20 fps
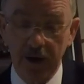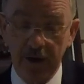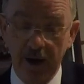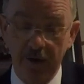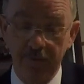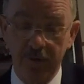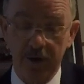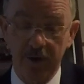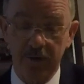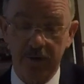
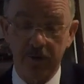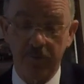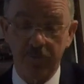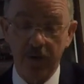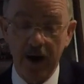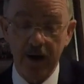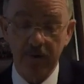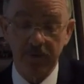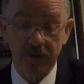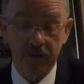evidence
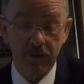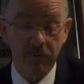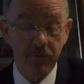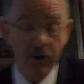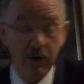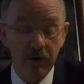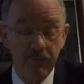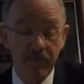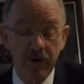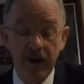survives to
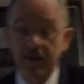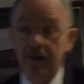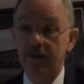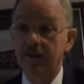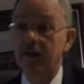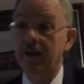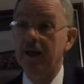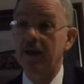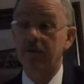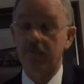verify the
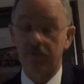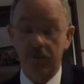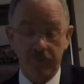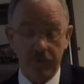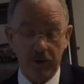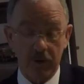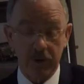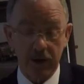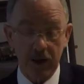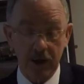date of the
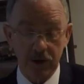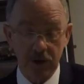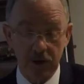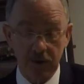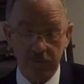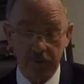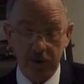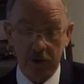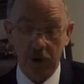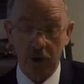foundation
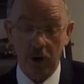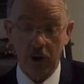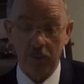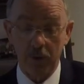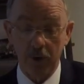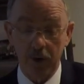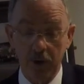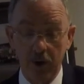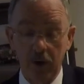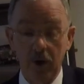of the club,
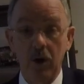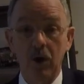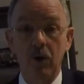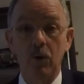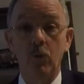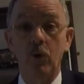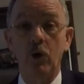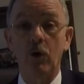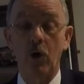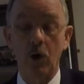
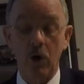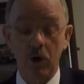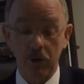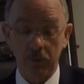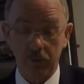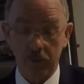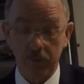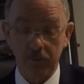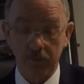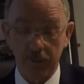we're all
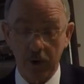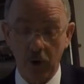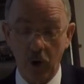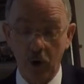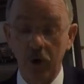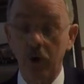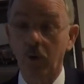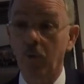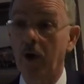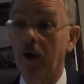
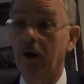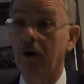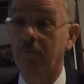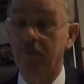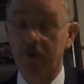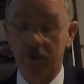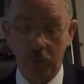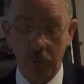unaware of its